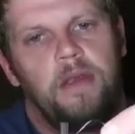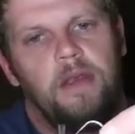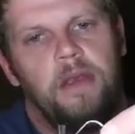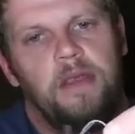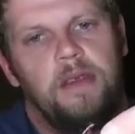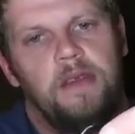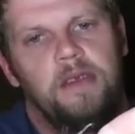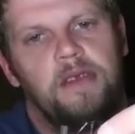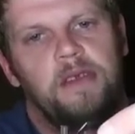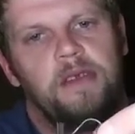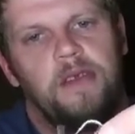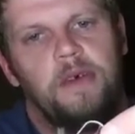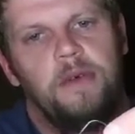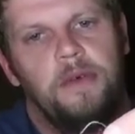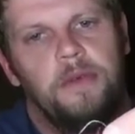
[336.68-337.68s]
And this is an
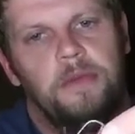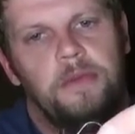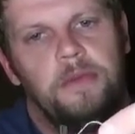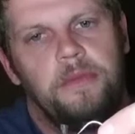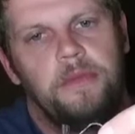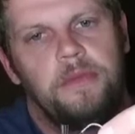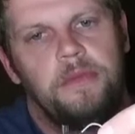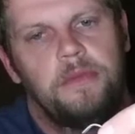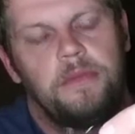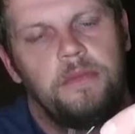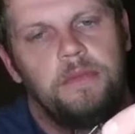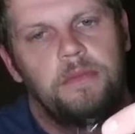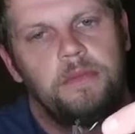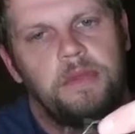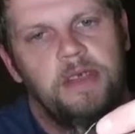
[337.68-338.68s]
old
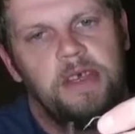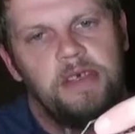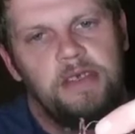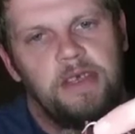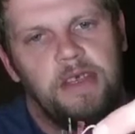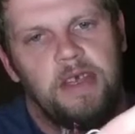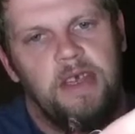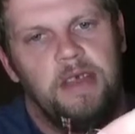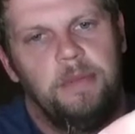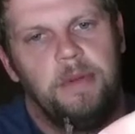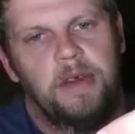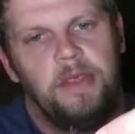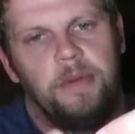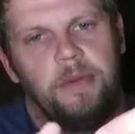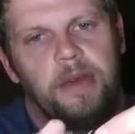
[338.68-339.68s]
plastic I have,
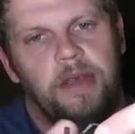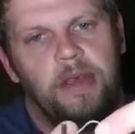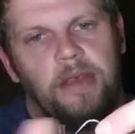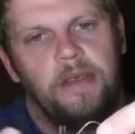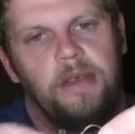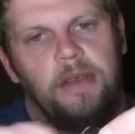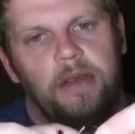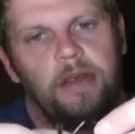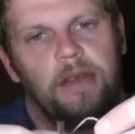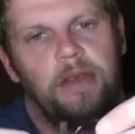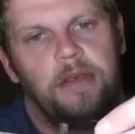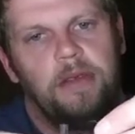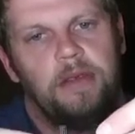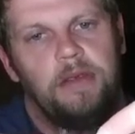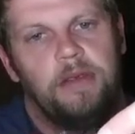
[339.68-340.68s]
by the way.
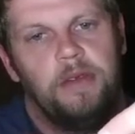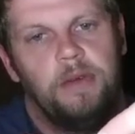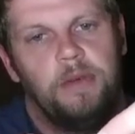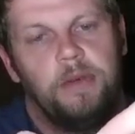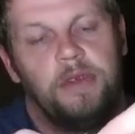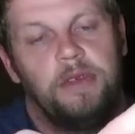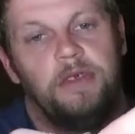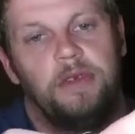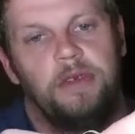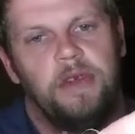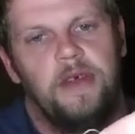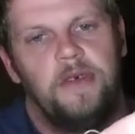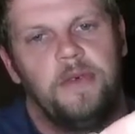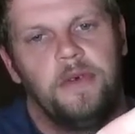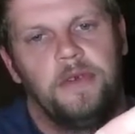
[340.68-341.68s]
So once you
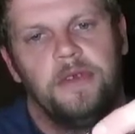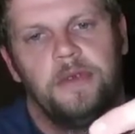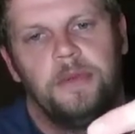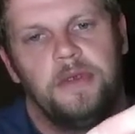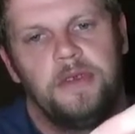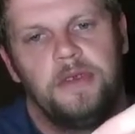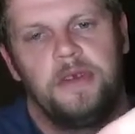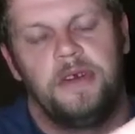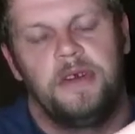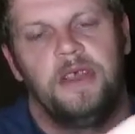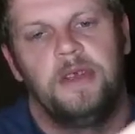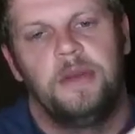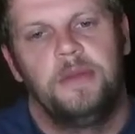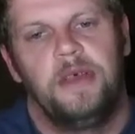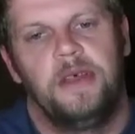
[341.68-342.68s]
have holes in them, it's hard to get
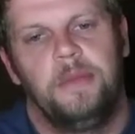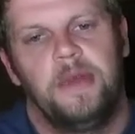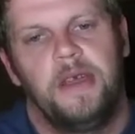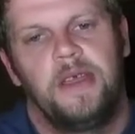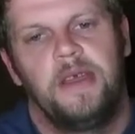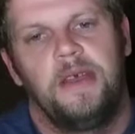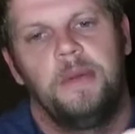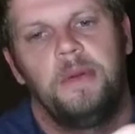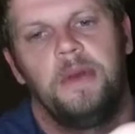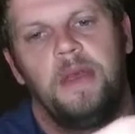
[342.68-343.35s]
them lined back up.